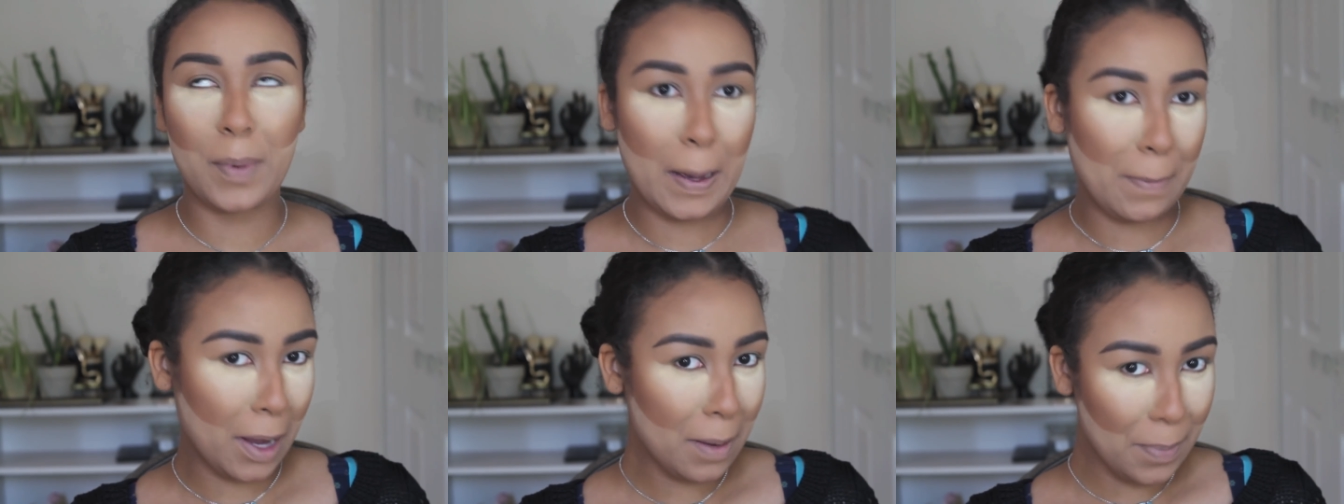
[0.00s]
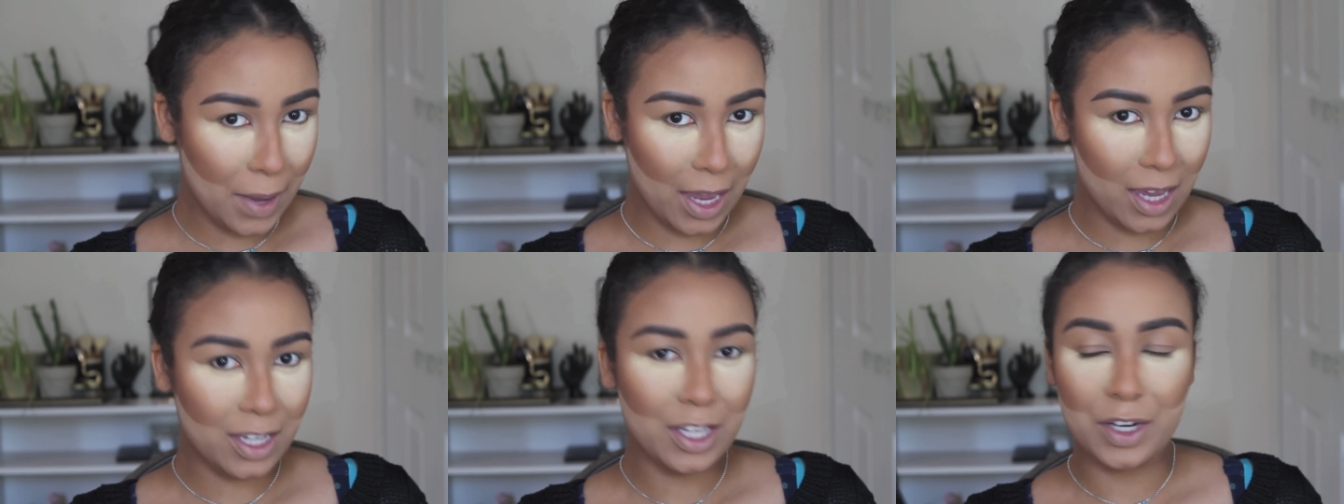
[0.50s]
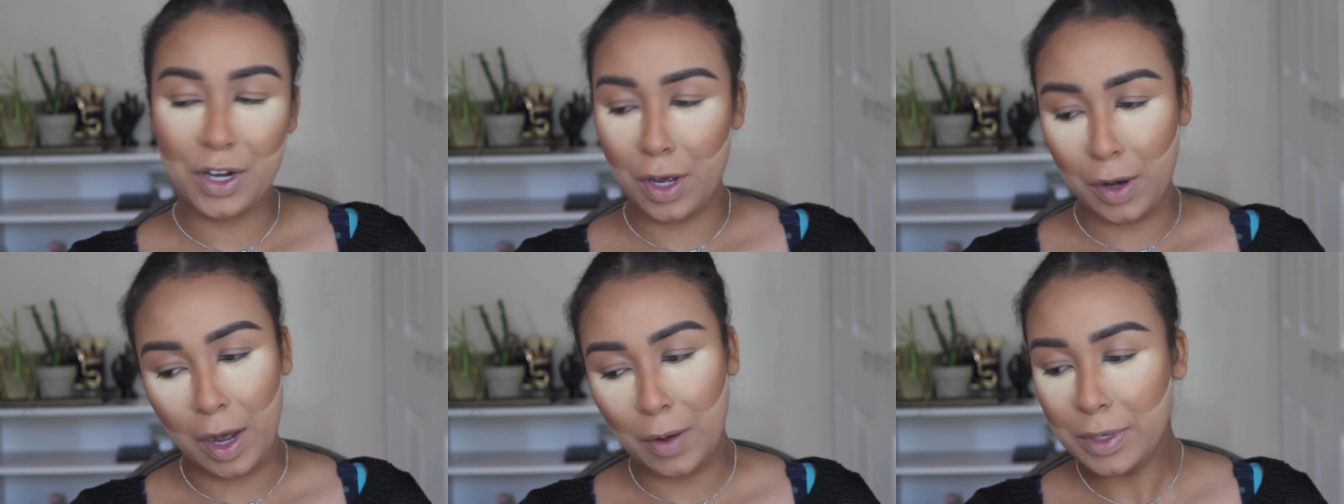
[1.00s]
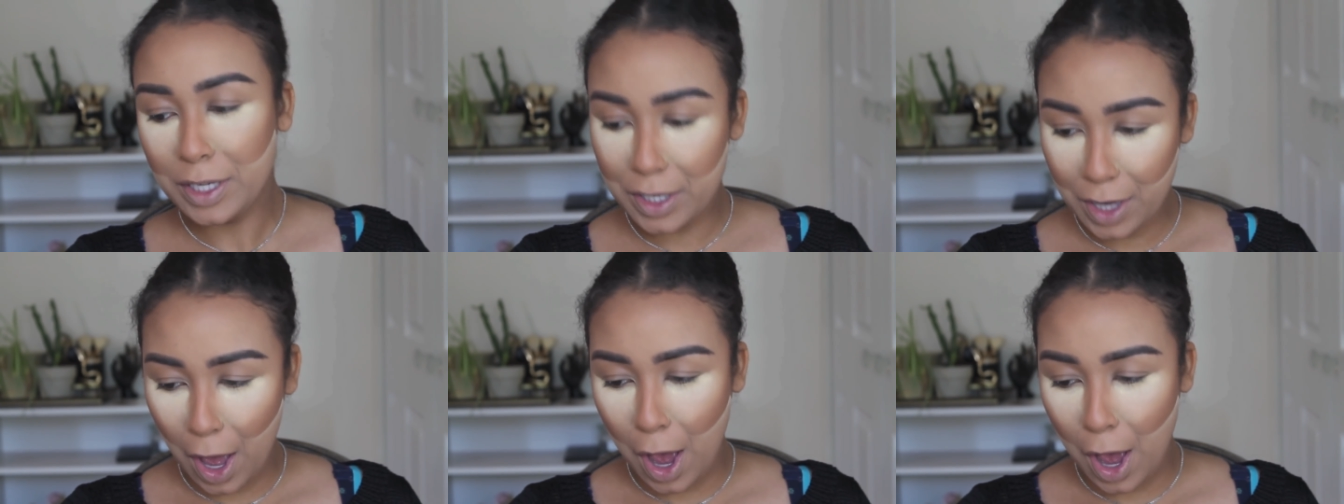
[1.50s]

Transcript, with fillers: Bye Bye Bake, you know how it go.